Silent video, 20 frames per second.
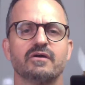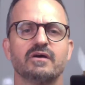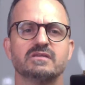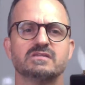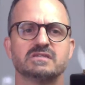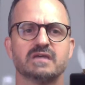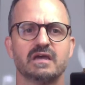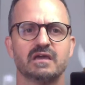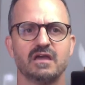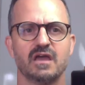I'd
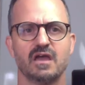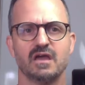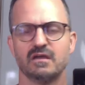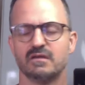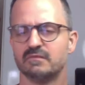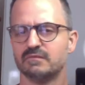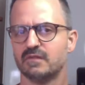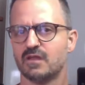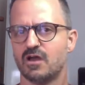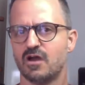say,
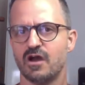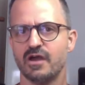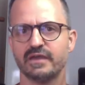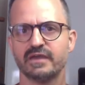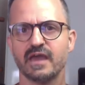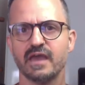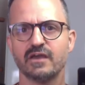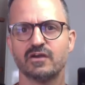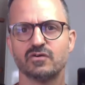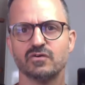
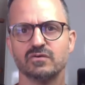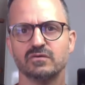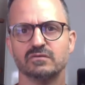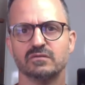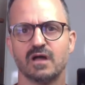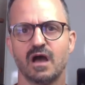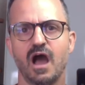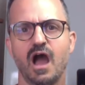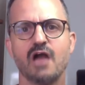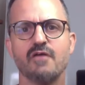okay,
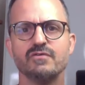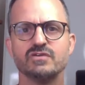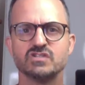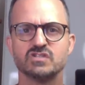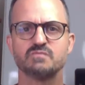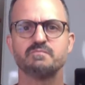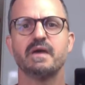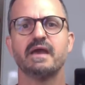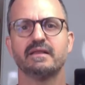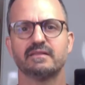cool. I
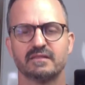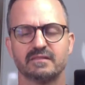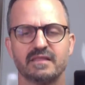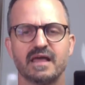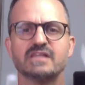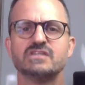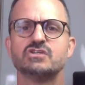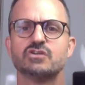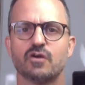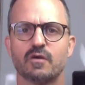respect that
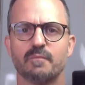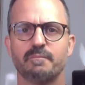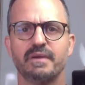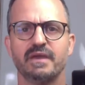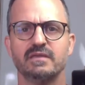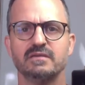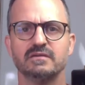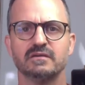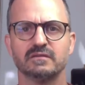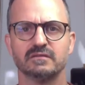that's your
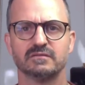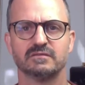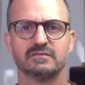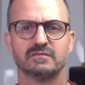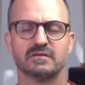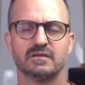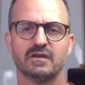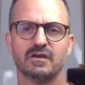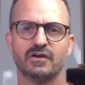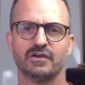opinion.
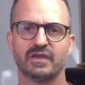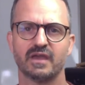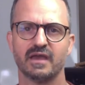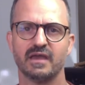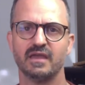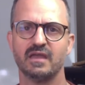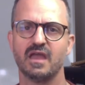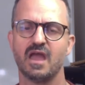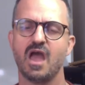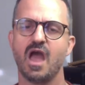
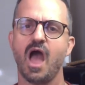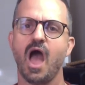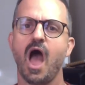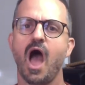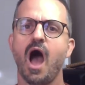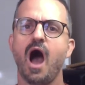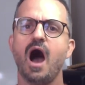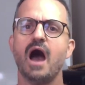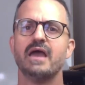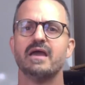Okay,
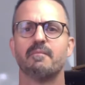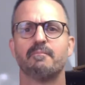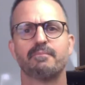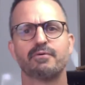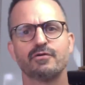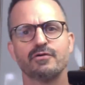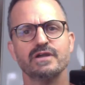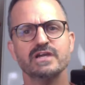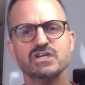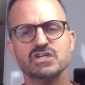I
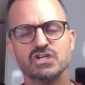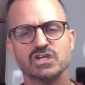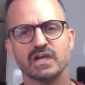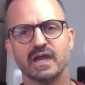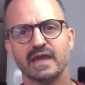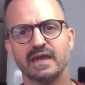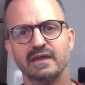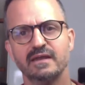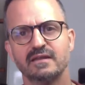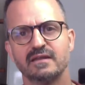
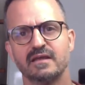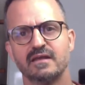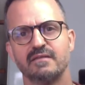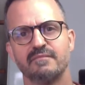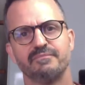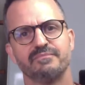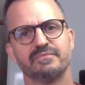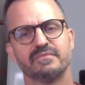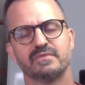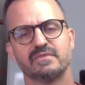appreciate
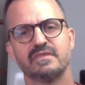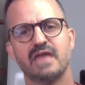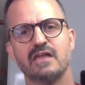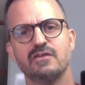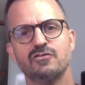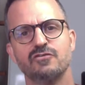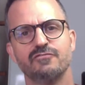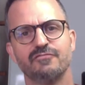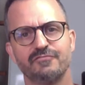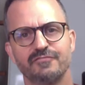that
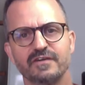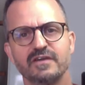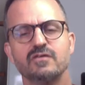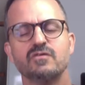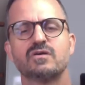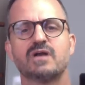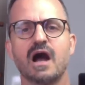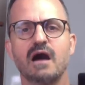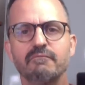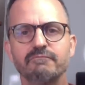you feel
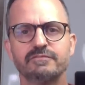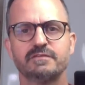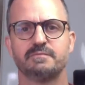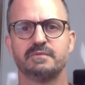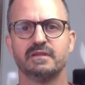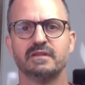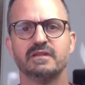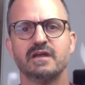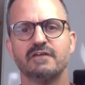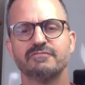
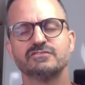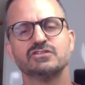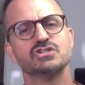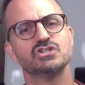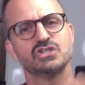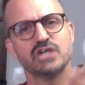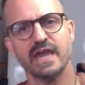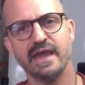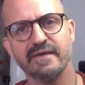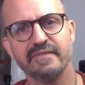comfortable enough to
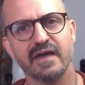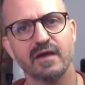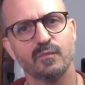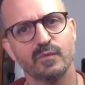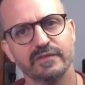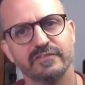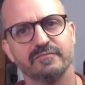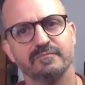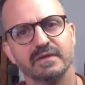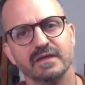share that
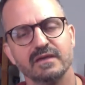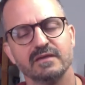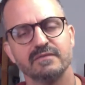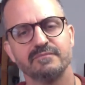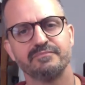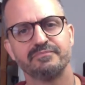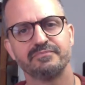with me.